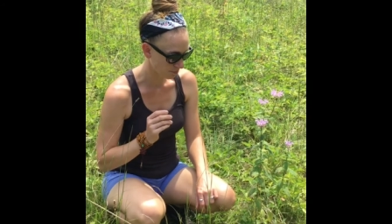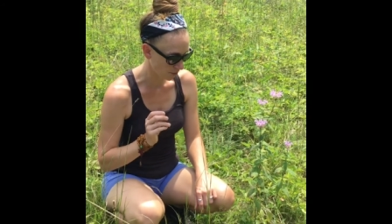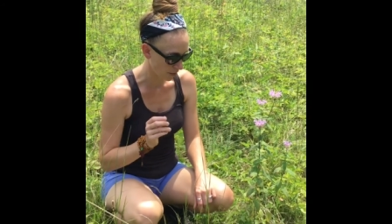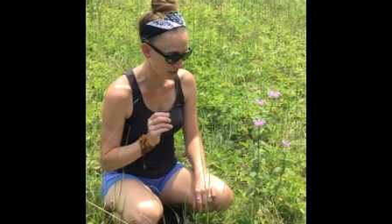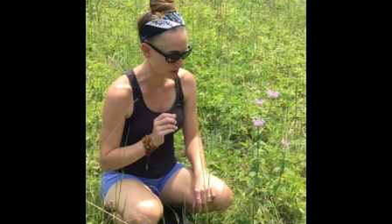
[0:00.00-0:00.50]

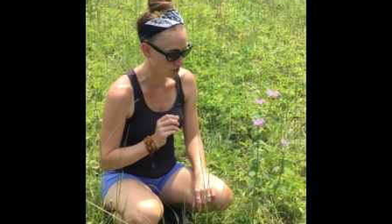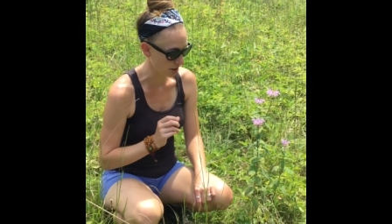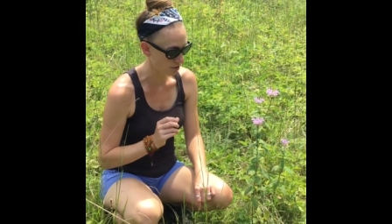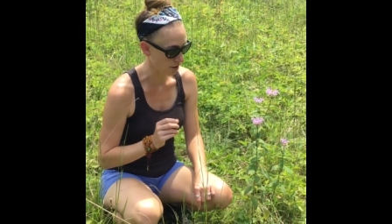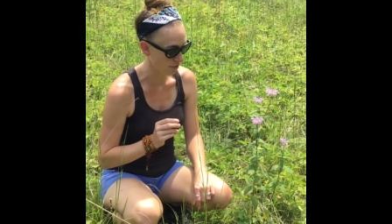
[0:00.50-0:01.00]
Very
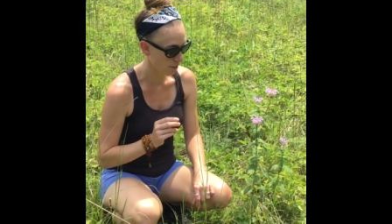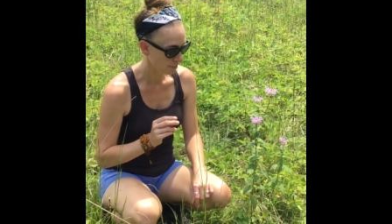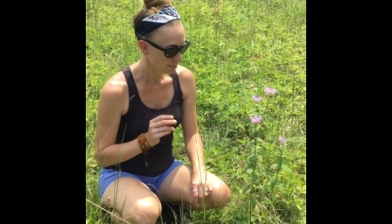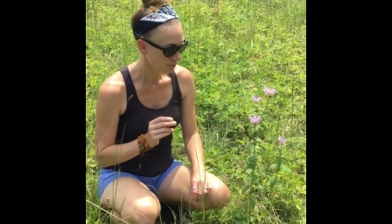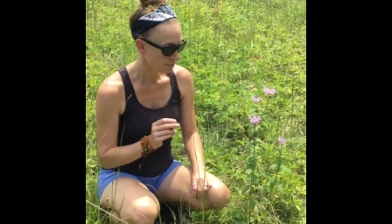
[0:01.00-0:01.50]
distinctive.
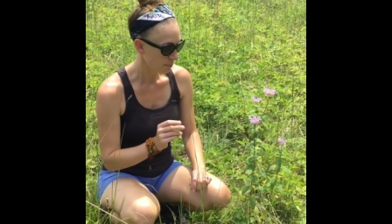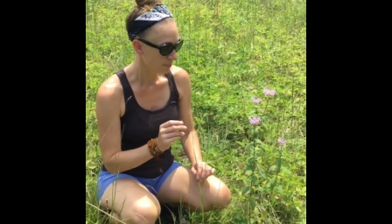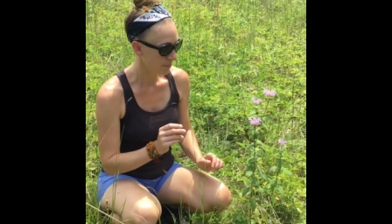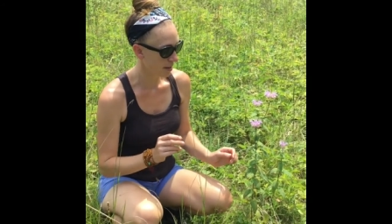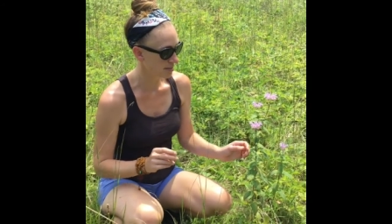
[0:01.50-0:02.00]

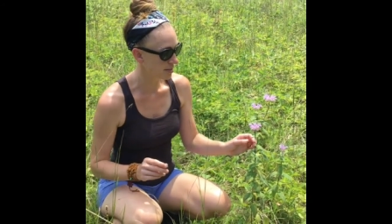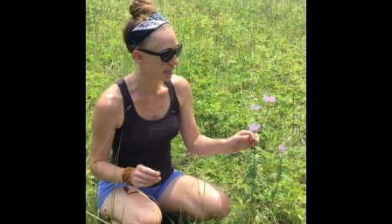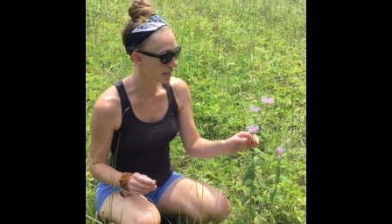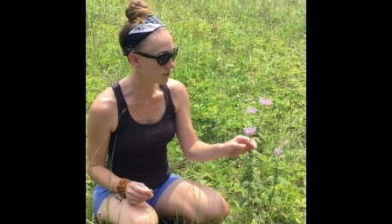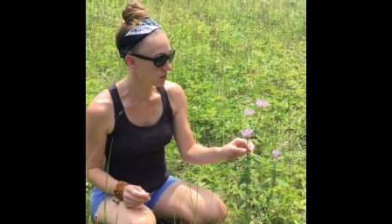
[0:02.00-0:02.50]
Its
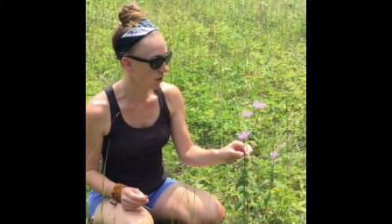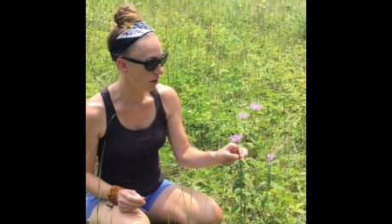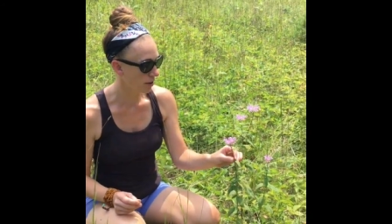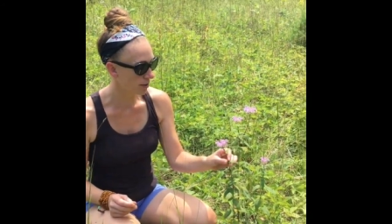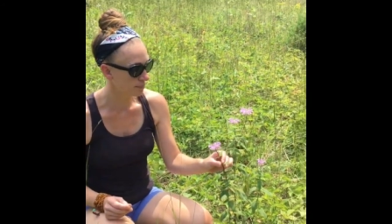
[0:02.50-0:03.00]
leaves
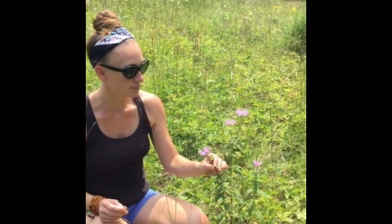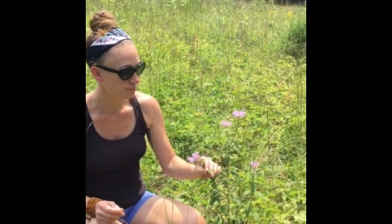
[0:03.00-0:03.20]
are